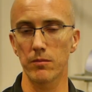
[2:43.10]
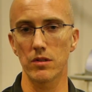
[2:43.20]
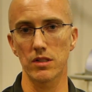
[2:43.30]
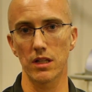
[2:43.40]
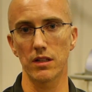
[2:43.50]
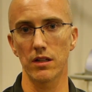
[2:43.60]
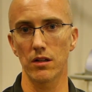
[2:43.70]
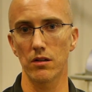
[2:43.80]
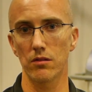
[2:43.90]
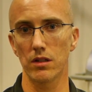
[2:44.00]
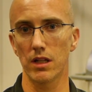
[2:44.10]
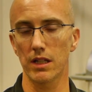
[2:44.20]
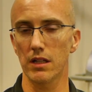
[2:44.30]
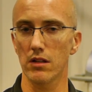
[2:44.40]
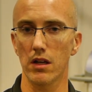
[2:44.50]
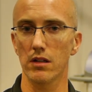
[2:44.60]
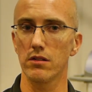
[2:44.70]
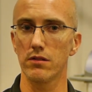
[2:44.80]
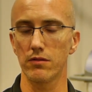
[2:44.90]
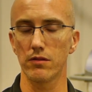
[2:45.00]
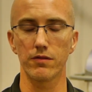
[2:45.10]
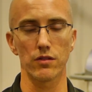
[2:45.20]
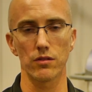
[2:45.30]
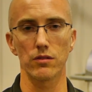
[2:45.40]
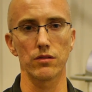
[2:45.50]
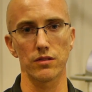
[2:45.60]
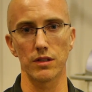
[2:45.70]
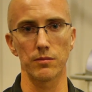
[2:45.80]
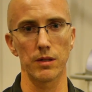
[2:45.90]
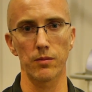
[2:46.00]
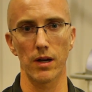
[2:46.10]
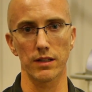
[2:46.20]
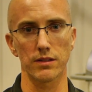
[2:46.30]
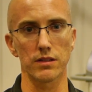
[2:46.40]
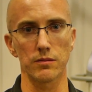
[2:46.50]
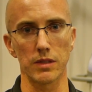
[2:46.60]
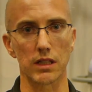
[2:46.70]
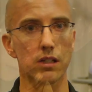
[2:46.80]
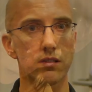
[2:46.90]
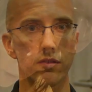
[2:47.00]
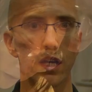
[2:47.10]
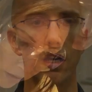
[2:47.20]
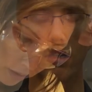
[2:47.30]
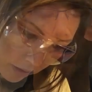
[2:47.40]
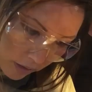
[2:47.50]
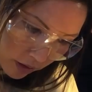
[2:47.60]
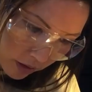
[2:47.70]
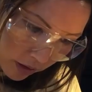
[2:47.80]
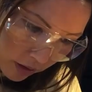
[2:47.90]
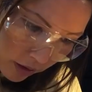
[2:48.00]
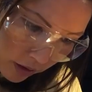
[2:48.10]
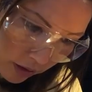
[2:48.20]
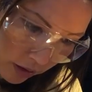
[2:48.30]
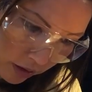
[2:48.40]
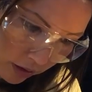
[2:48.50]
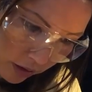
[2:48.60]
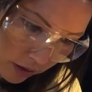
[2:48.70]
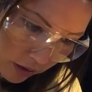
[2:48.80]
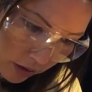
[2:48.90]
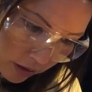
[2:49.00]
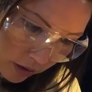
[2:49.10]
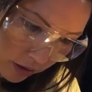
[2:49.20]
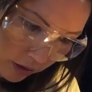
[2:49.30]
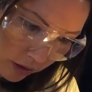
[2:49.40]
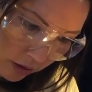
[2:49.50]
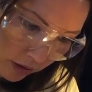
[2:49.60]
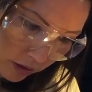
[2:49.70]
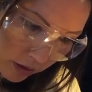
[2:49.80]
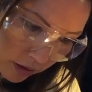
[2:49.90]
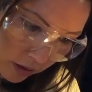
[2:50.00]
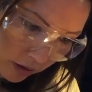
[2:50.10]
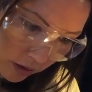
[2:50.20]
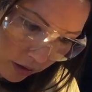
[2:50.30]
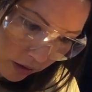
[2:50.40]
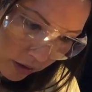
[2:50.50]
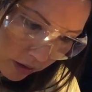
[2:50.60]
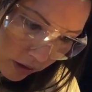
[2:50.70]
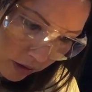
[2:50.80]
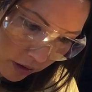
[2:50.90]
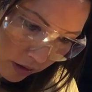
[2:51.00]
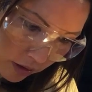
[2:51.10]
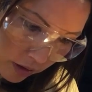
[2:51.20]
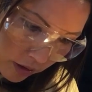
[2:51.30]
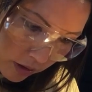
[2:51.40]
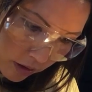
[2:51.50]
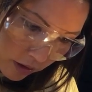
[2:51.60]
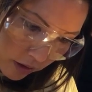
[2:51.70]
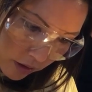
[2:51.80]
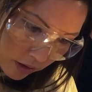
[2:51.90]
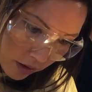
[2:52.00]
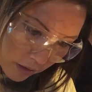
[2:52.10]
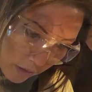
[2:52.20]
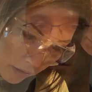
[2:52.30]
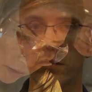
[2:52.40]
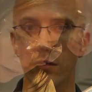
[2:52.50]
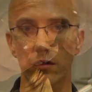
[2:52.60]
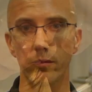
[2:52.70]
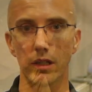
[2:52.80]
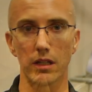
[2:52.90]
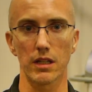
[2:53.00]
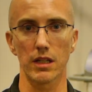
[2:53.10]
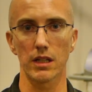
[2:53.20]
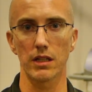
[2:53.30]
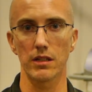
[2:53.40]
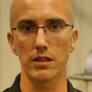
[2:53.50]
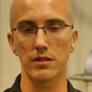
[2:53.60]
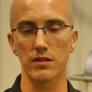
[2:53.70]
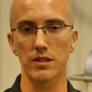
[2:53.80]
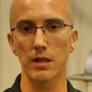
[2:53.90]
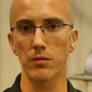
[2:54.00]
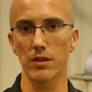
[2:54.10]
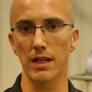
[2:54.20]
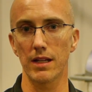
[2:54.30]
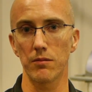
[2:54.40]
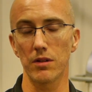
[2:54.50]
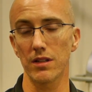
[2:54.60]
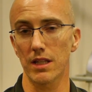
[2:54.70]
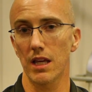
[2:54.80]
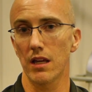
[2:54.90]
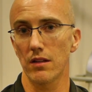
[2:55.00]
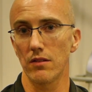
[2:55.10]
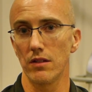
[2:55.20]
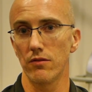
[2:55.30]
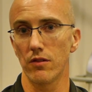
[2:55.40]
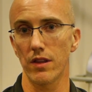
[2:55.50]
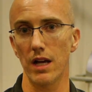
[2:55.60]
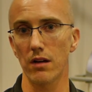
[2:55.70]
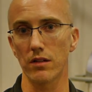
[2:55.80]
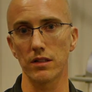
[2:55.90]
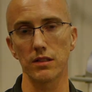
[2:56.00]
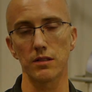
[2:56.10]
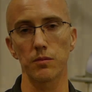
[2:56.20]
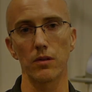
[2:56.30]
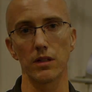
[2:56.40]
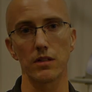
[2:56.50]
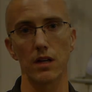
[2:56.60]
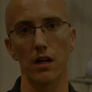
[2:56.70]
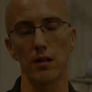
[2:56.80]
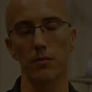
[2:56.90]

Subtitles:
that they know, and I get a lot of referrals in my practice because of that. Yeah, it's just been an instrument in my practice that is a daily use for me, and it's a staple that I really can't live without at this point in time.